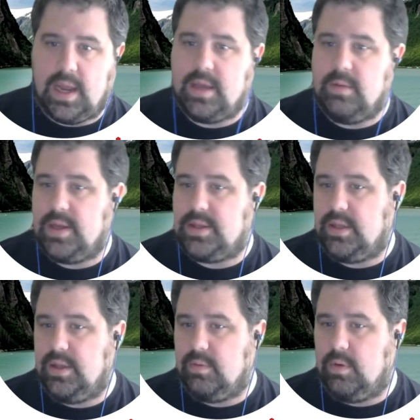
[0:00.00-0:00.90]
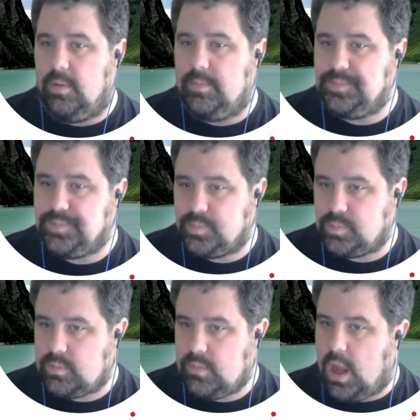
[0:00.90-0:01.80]
can write the literal
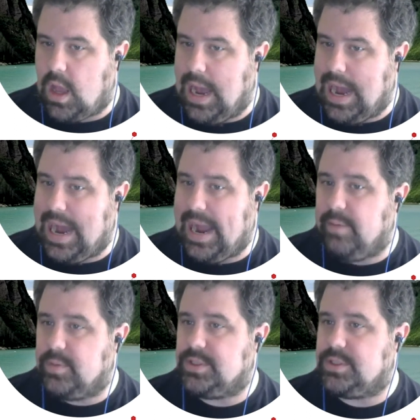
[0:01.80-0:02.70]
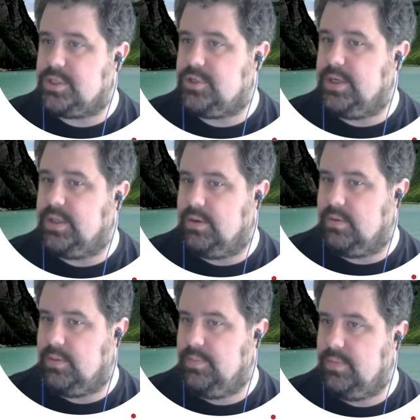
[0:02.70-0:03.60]
hi, which is a string
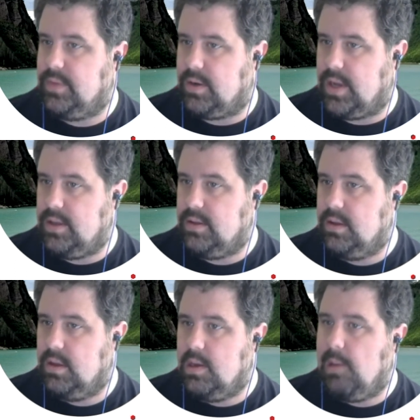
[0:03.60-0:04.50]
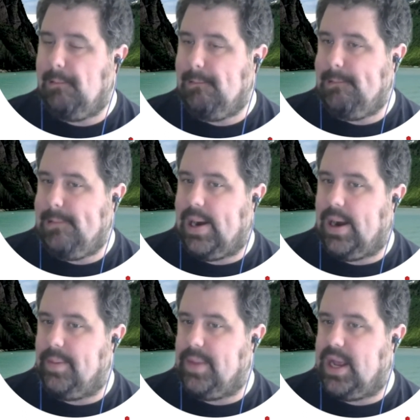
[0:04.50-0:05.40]
literal, okay?
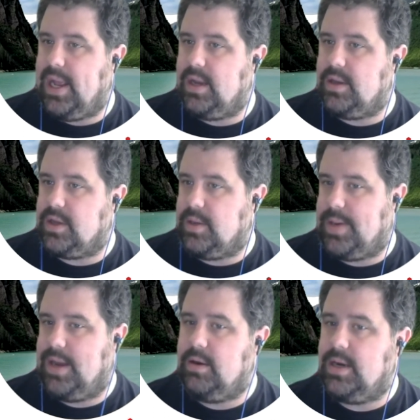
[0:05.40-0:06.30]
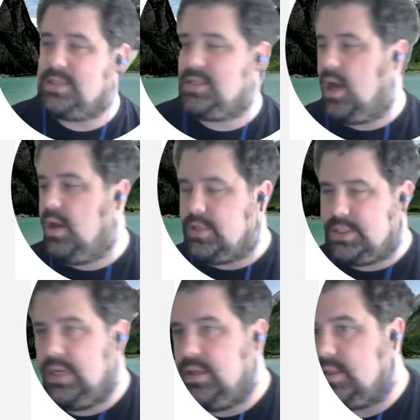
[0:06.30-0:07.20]
And the compiler has to
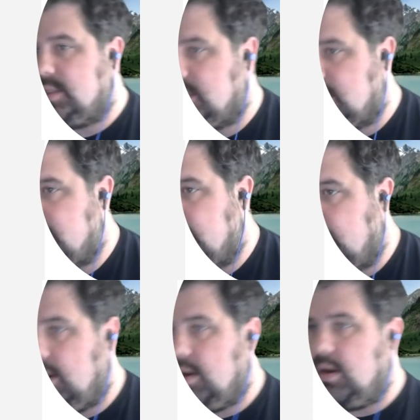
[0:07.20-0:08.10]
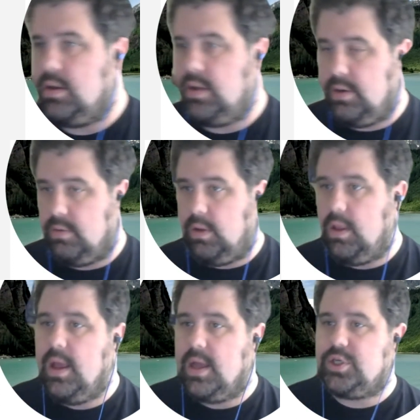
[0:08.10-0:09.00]
understand that this is a string literal
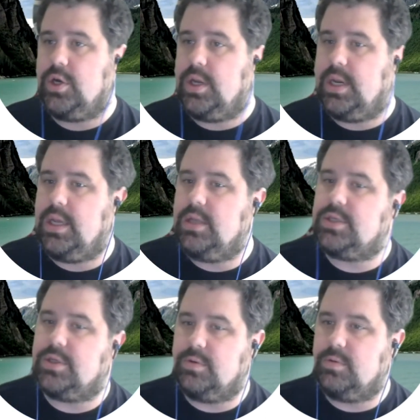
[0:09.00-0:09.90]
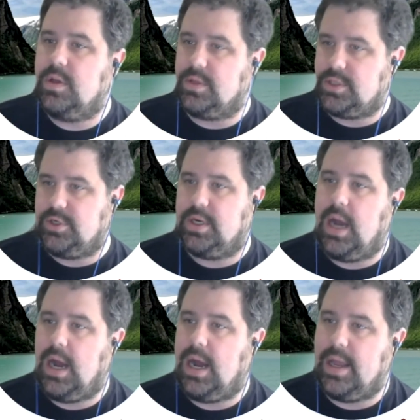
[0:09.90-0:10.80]
and turn it into the string
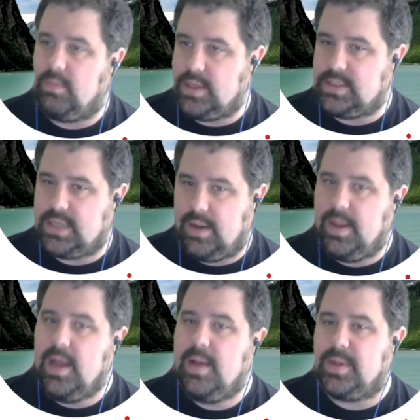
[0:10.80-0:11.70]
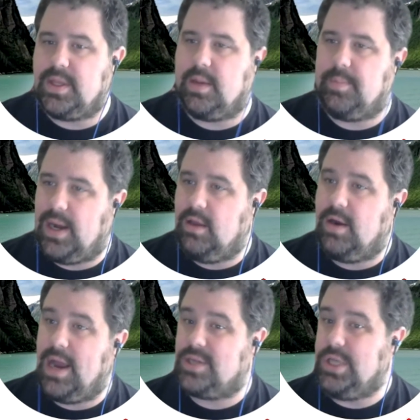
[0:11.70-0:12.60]
hi at runtime. But the compiler
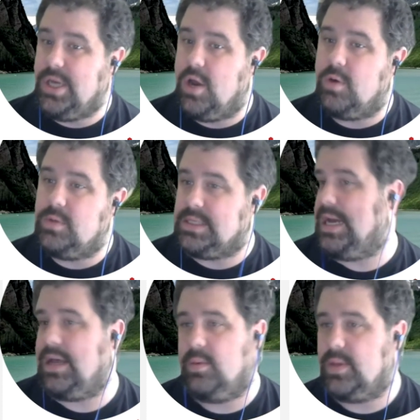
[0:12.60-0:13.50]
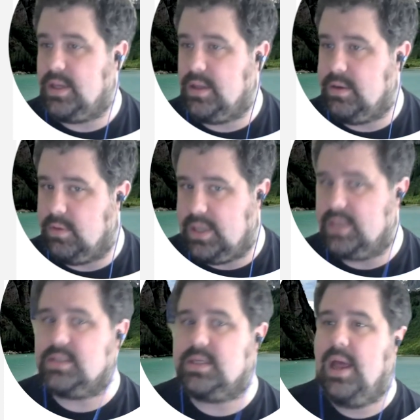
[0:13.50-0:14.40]
actually knows exactly what that literal
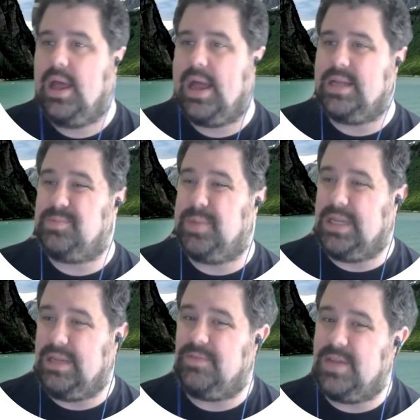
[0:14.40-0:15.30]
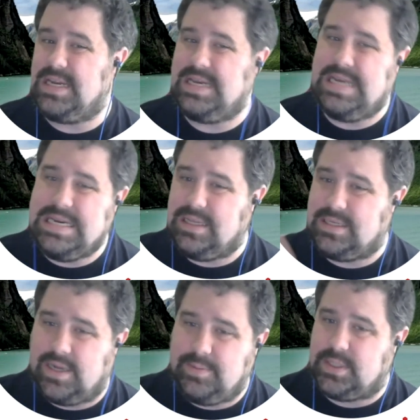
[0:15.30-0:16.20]
is, and it's been lifted into the
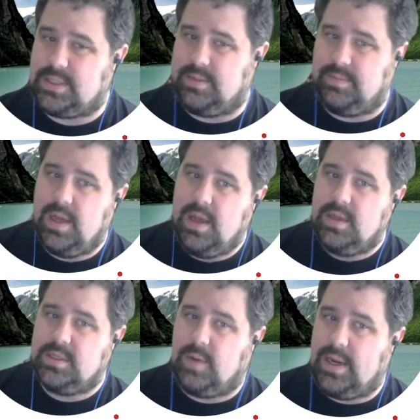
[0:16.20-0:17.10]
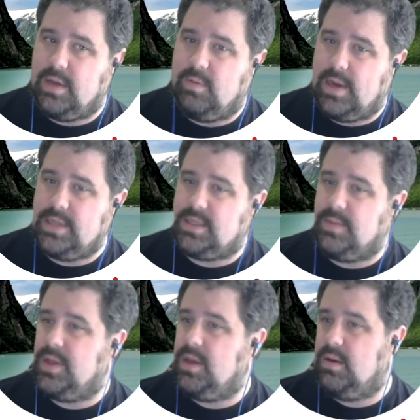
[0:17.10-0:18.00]
type system. So I can write
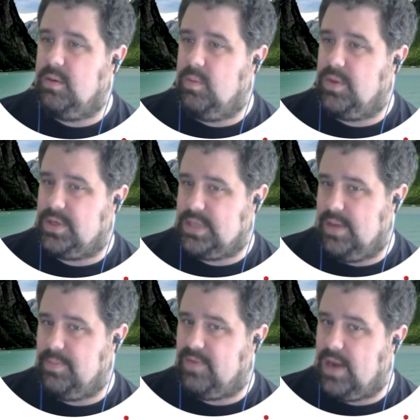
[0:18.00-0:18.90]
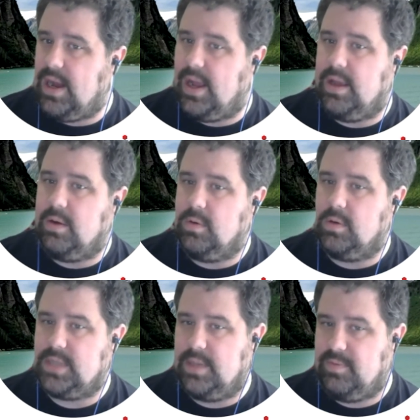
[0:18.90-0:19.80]
something with a type of hi or
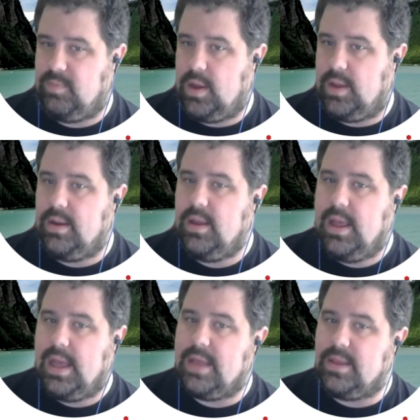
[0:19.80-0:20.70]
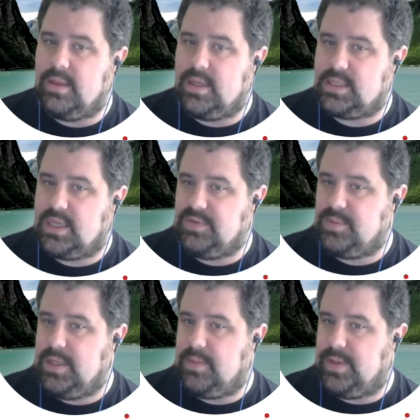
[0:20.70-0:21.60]
type of 1, and then this gives
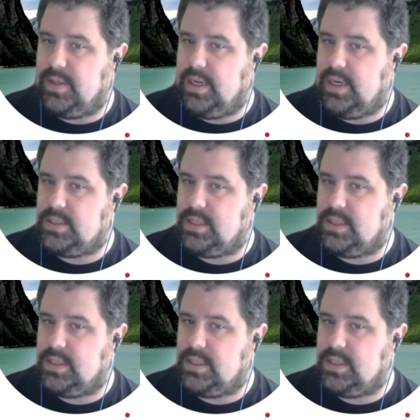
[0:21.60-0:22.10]
me the ability to